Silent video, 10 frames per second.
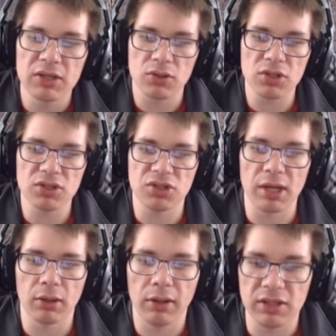So just
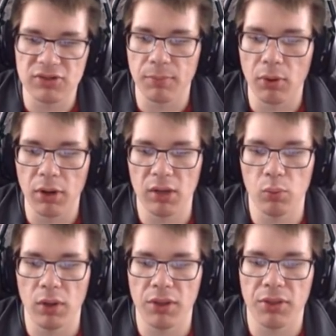generally
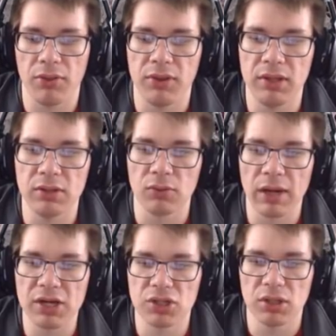disappointed with the
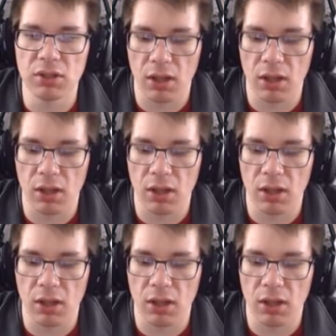direction